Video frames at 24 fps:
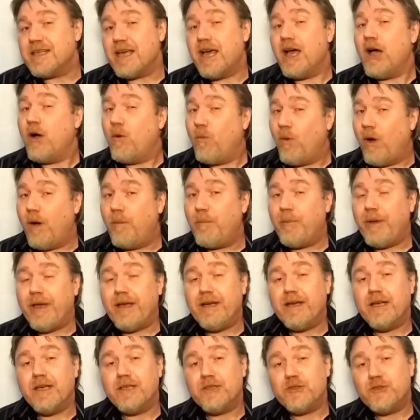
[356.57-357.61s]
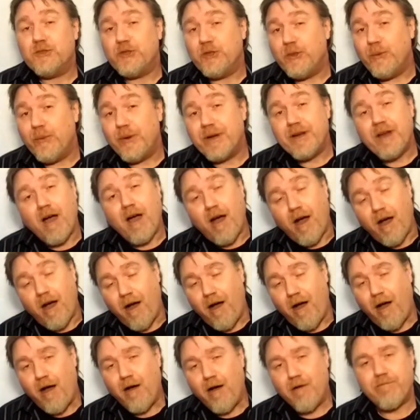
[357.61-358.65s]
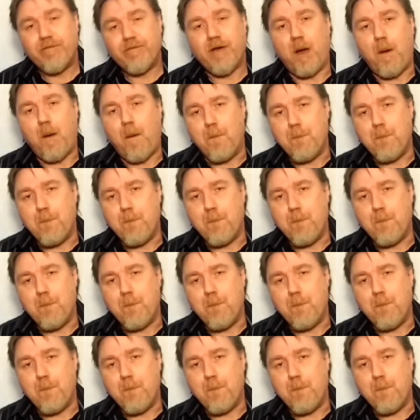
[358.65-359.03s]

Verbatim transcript: a whopping two and a half